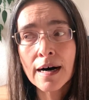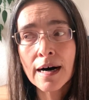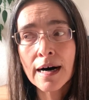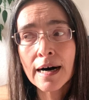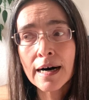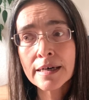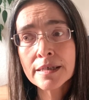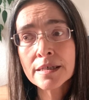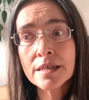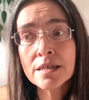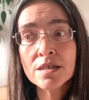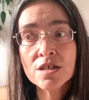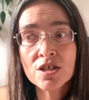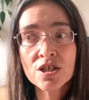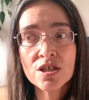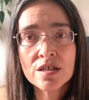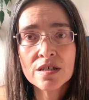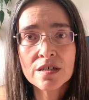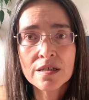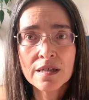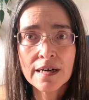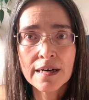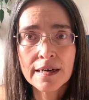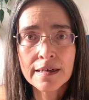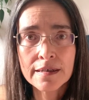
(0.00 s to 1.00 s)
I
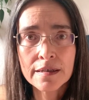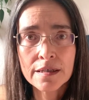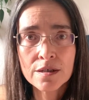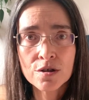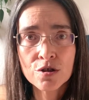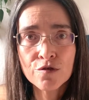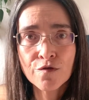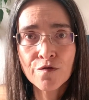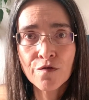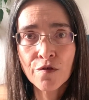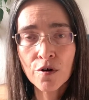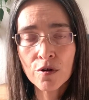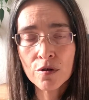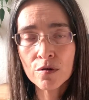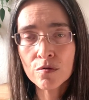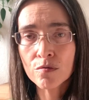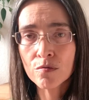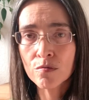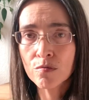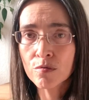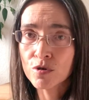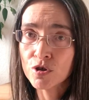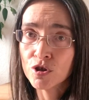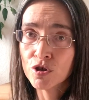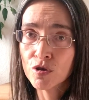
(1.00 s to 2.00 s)
suggest that you follow
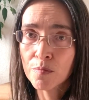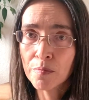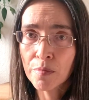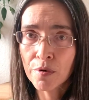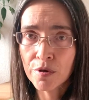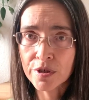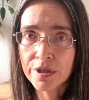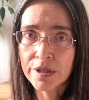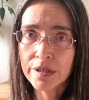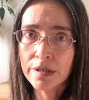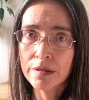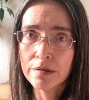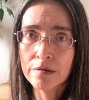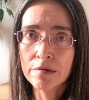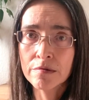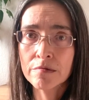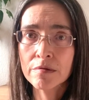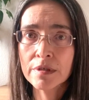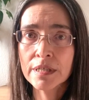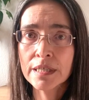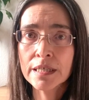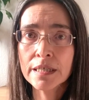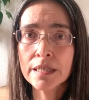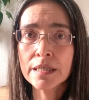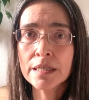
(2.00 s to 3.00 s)
what your body
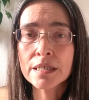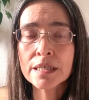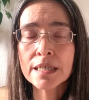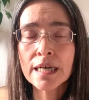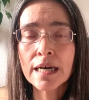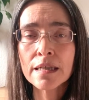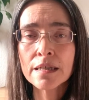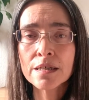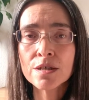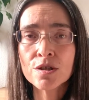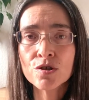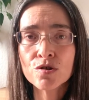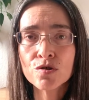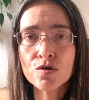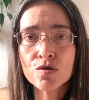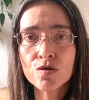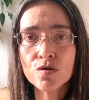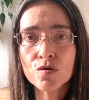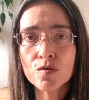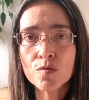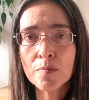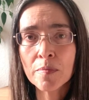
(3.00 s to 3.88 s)
really is telling you to do.